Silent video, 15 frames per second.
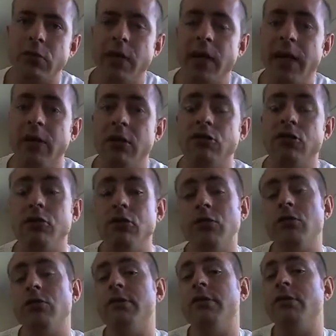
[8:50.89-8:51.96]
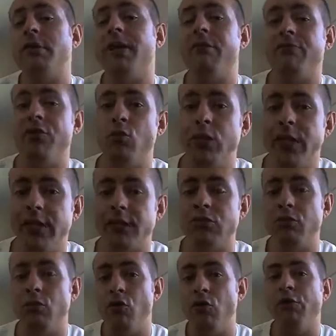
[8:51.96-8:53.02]
Okay, and as long as you're doing something every week
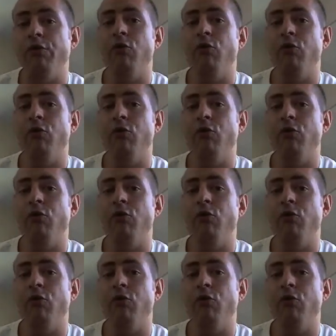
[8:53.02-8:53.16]
to move